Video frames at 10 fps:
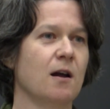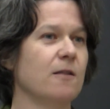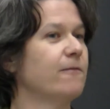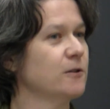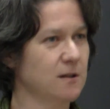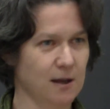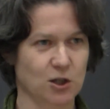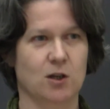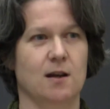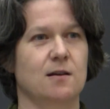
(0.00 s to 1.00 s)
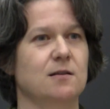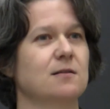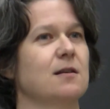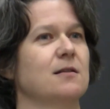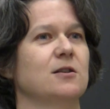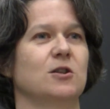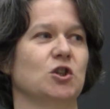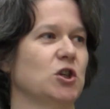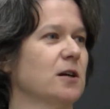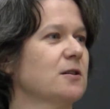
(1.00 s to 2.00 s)
The first thing she does is
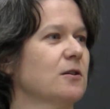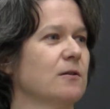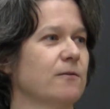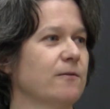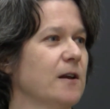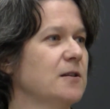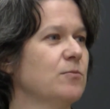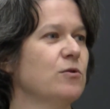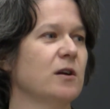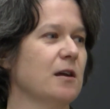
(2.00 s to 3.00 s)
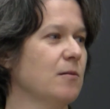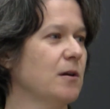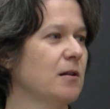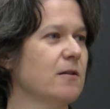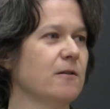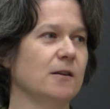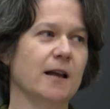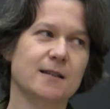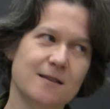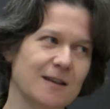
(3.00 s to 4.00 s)
checks her Facebook, email. The
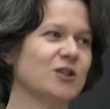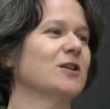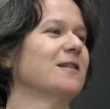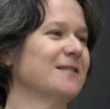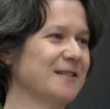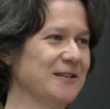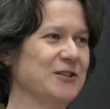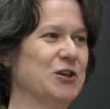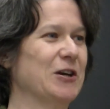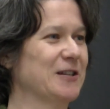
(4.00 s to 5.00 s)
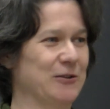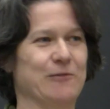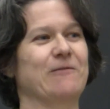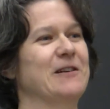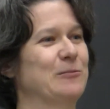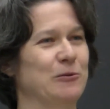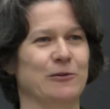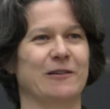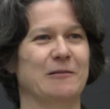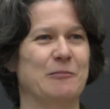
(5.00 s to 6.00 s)
last thing she does is checks her
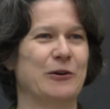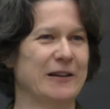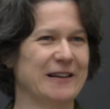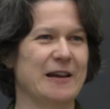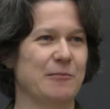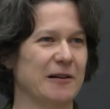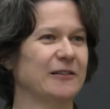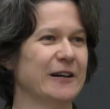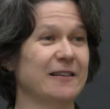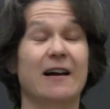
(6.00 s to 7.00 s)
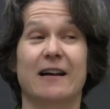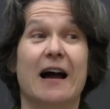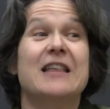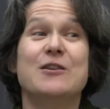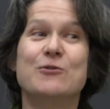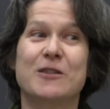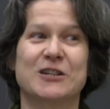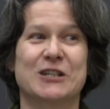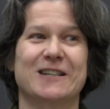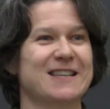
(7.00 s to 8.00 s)
Facebook and email, right? I knew
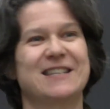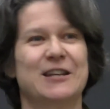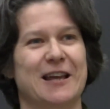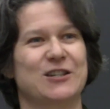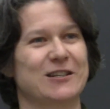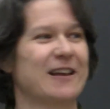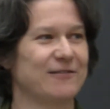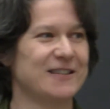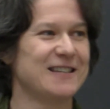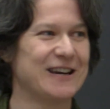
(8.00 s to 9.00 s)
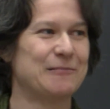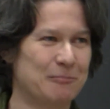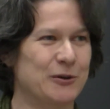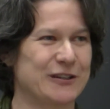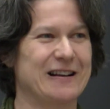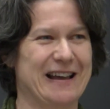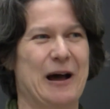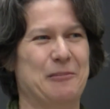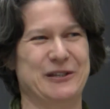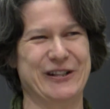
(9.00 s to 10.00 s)
that it existed, I just haven't seen it personally
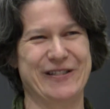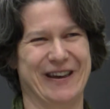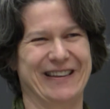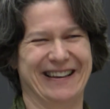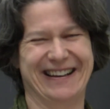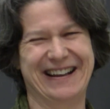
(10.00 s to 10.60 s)
happen until then.